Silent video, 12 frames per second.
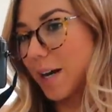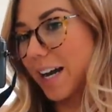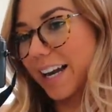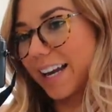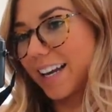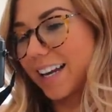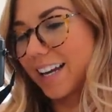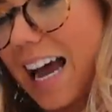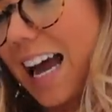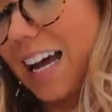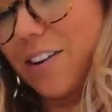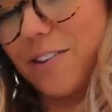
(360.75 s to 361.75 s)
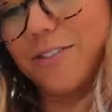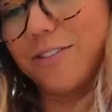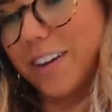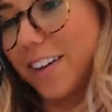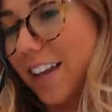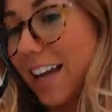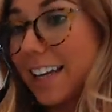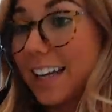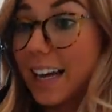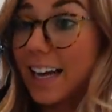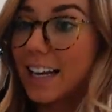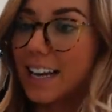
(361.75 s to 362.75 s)
but I don't feel like
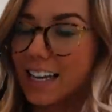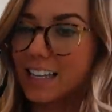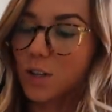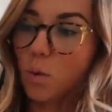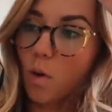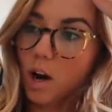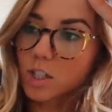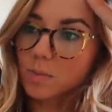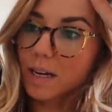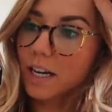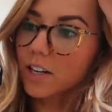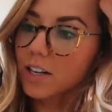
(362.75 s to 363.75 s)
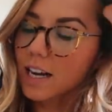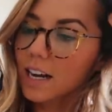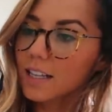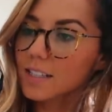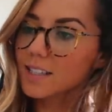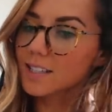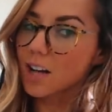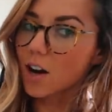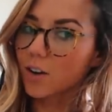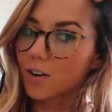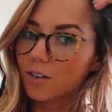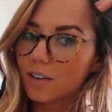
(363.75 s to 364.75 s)
it and I need to wash my hair tonight.
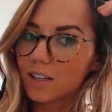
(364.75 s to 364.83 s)
So